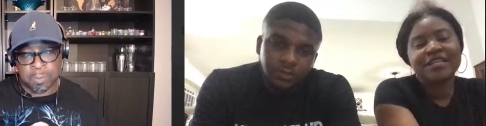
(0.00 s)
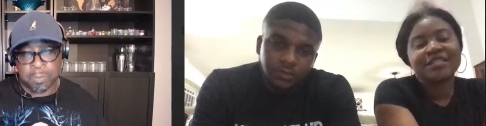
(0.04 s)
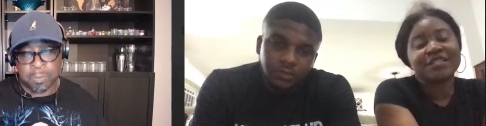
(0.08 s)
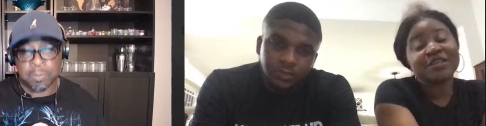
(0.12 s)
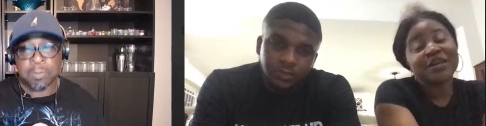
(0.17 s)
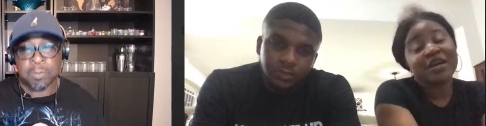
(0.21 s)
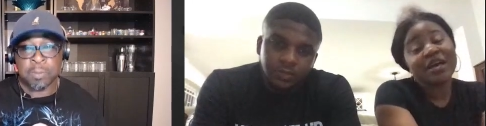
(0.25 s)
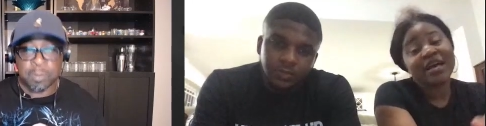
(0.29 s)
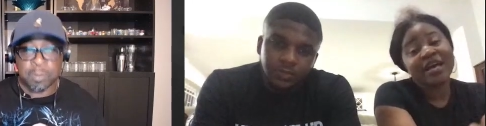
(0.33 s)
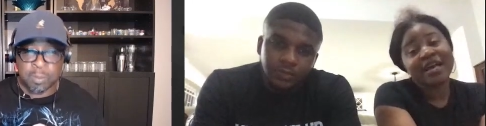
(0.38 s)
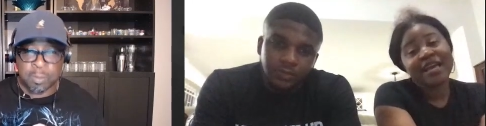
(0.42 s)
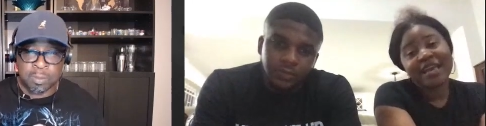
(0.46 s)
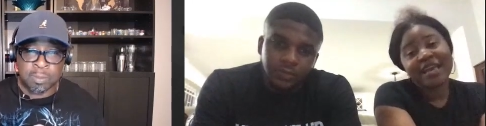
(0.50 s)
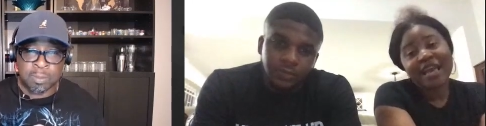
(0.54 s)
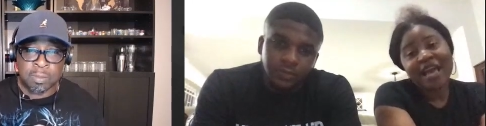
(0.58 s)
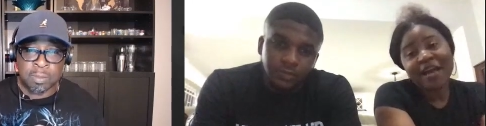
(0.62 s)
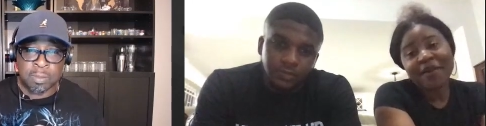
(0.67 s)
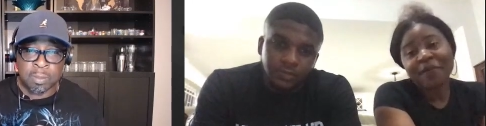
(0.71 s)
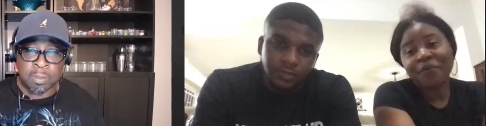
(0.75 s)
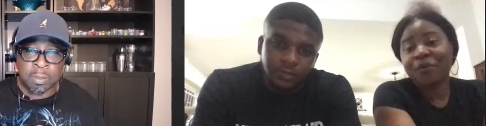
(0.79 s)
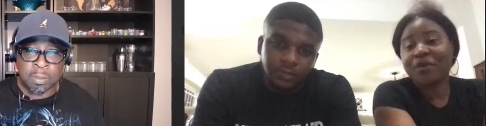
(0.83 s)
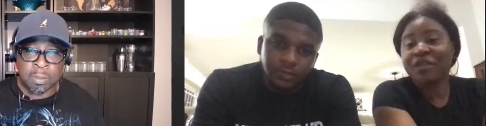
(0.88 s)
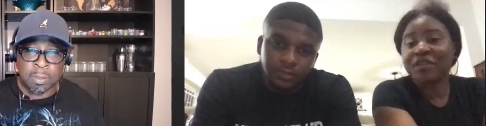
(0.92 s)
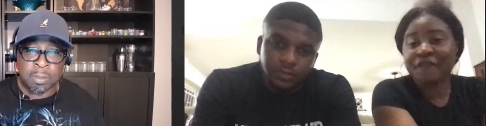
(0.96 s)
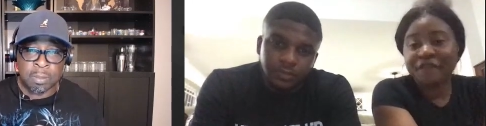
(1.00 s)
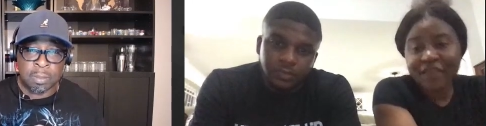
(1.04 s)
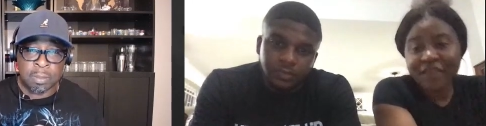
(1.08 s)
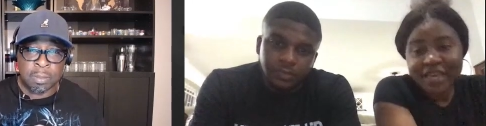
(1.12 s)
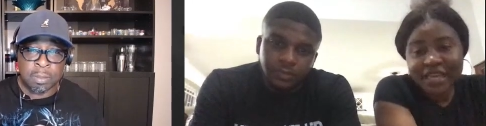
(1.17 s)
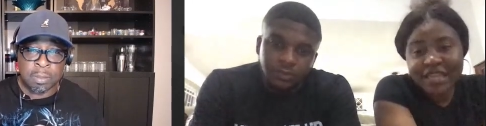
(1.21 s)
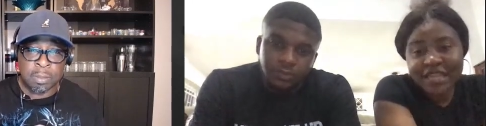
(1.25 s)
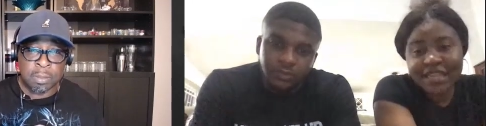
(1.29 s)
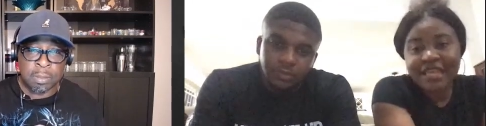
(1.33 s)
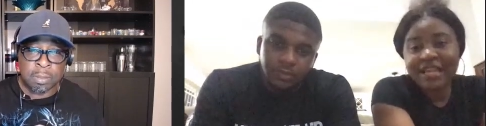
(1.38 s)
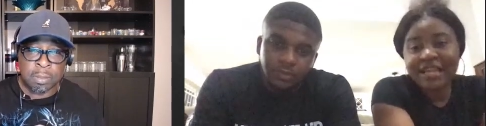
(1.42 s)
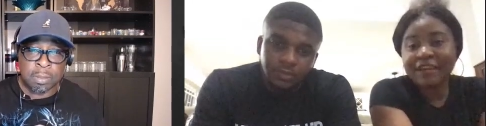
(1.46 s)
Speaker 1: So I with
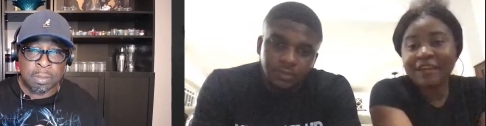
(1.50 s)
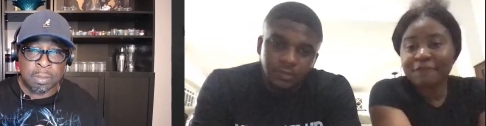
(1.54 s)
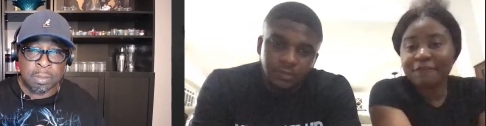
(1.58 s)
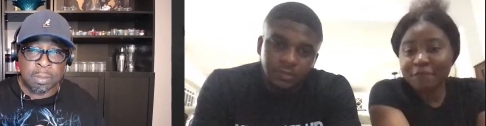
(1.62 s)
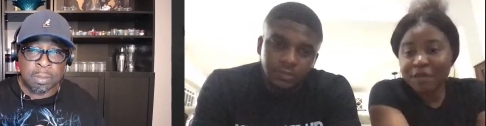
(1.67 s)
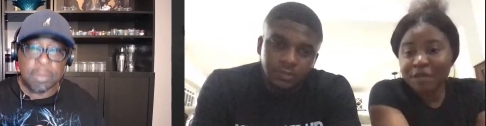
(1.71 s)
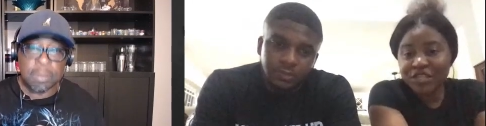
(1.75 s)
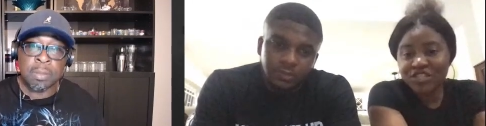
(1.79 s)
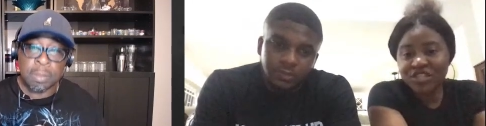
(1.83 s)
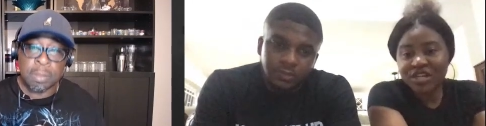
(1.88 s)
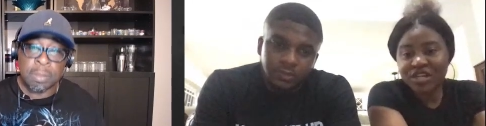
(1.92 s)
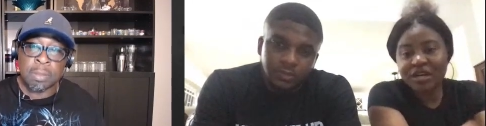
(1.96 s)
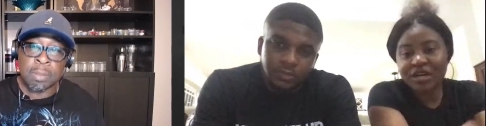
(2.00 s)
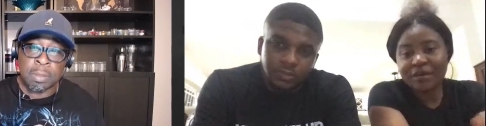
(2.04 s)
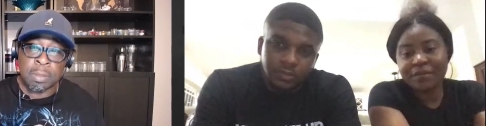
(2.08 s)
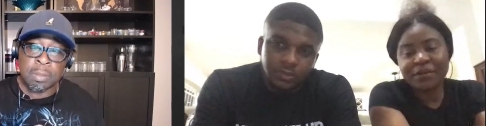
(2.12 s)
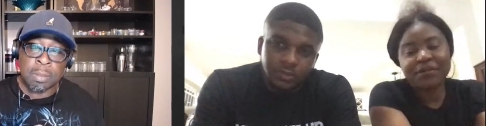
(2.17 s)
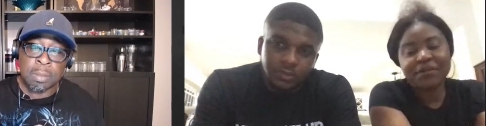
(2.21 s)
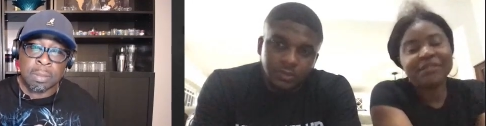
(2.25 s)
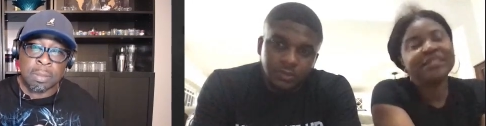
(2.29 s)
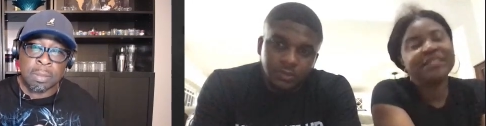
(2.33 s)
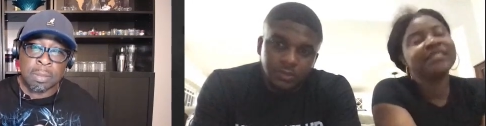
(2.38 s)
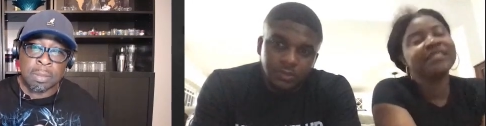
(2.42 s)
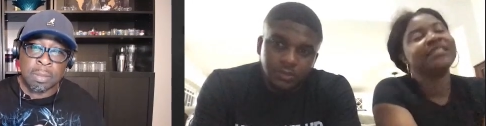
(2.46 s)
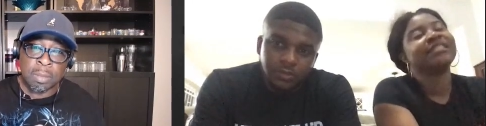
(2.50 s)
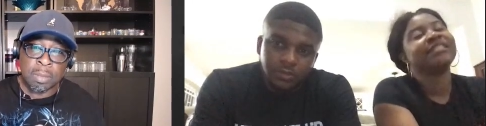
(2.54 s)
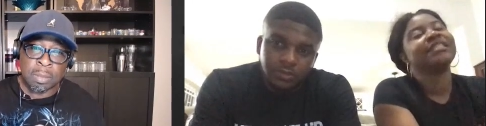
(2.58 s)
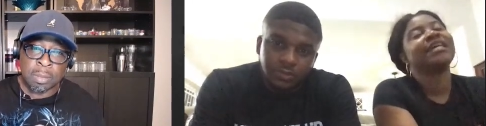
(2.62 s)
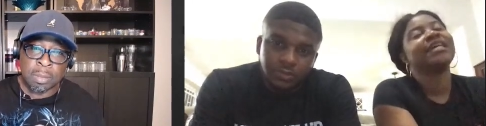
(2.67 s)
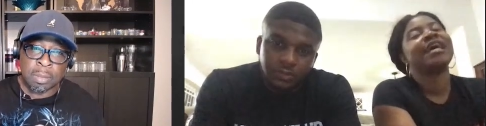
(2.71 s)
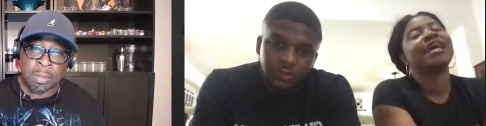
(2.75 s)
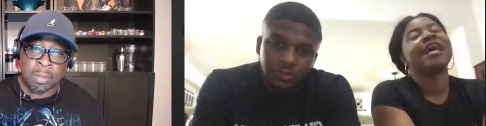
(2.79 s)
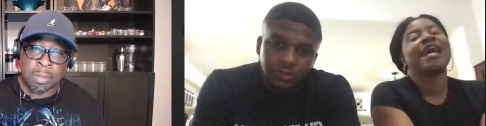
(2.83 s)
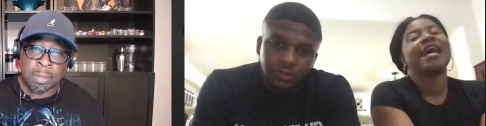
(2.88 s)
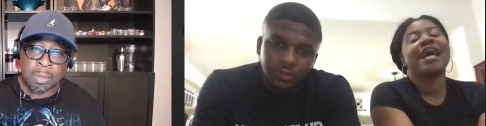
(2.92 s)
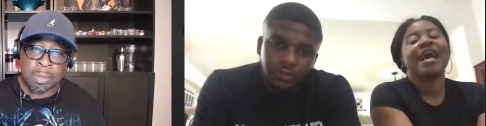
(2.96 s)
faith, I left my job.
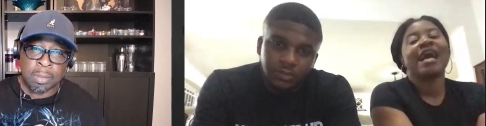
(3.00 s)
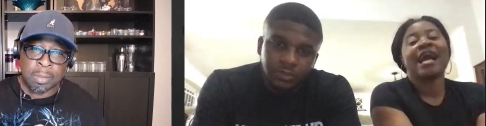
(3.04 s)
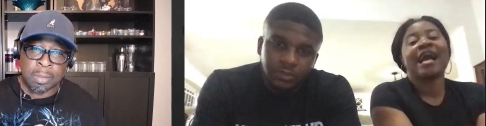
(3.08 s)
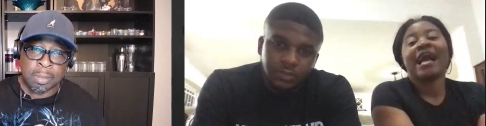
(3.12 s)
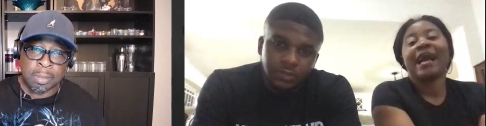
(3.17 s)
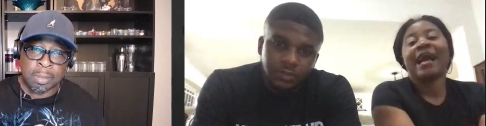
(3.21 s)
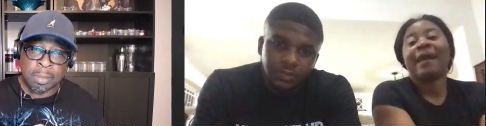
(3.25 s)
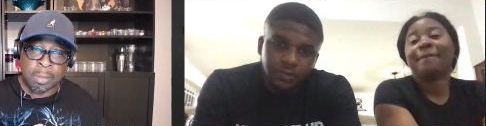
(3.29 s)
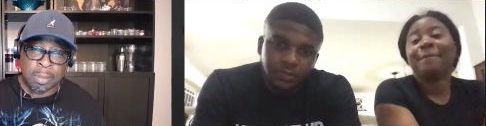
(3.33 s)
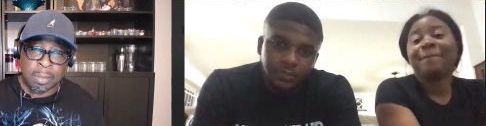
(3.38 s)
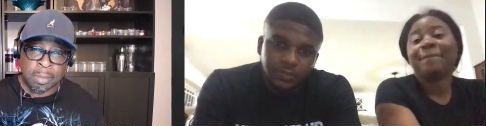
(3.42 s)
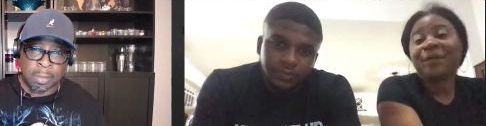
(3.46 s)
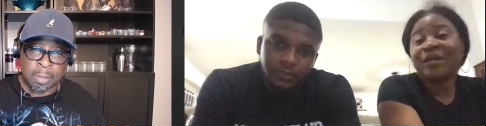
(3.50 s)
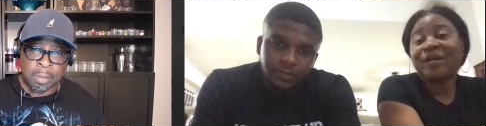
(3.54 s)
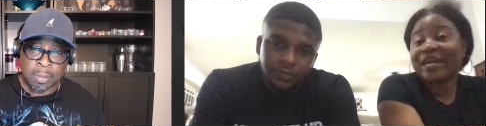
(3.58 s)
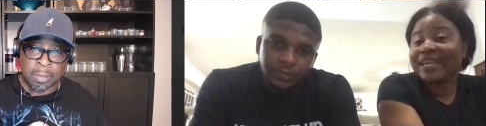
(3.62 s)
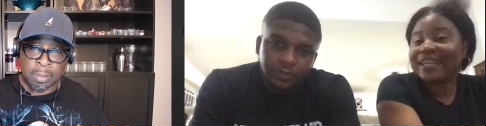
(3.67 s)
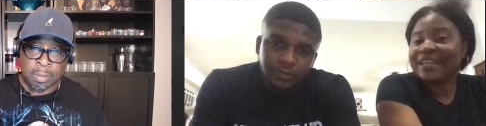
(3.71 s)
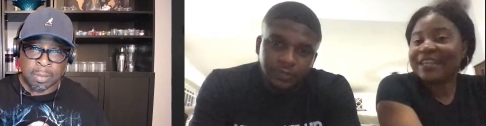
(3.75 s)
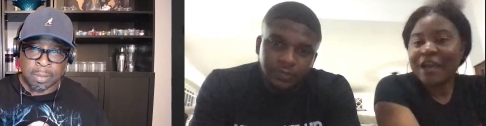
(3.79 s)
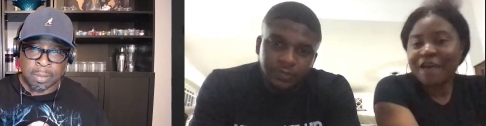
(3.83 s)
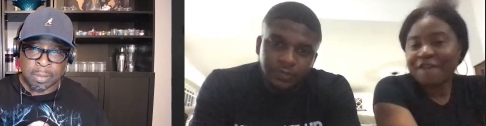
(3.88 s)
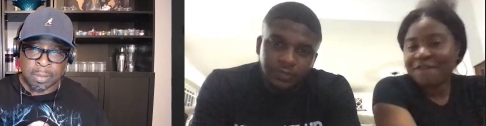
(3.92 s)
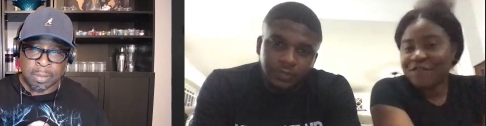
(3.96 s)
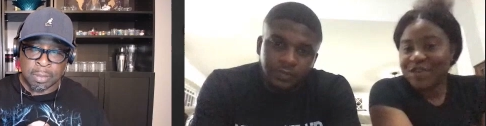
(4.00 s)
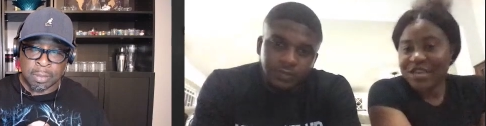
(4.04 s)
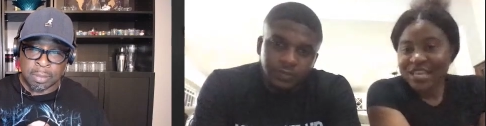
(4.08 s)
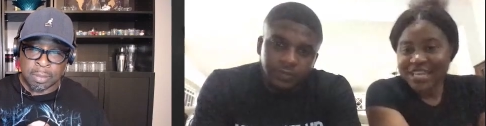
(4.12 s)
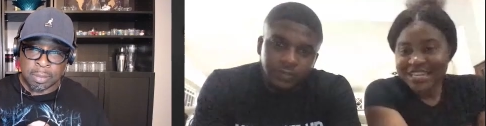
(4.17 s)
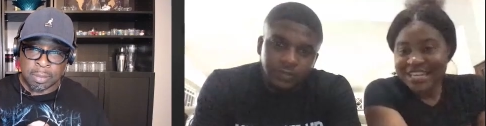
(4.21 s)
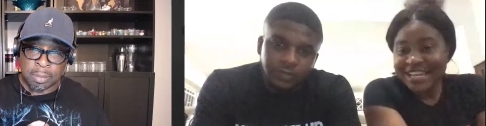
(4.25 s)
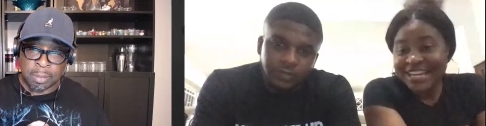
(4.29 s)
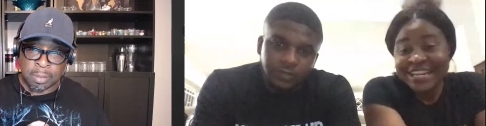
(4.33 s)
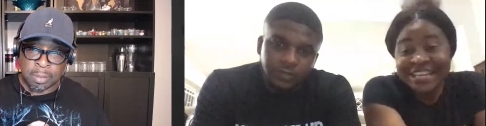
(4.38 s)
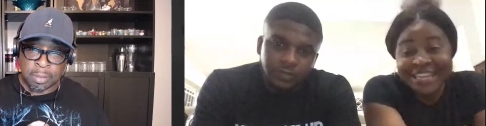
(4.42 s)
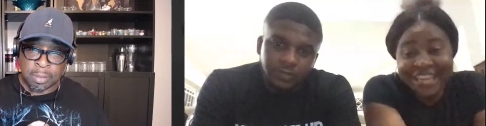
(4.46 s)
But that
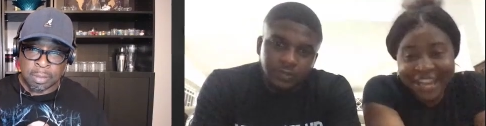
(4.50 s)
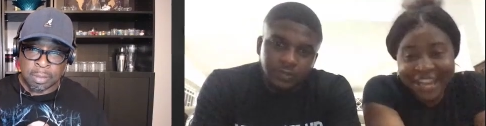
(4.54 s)
faith.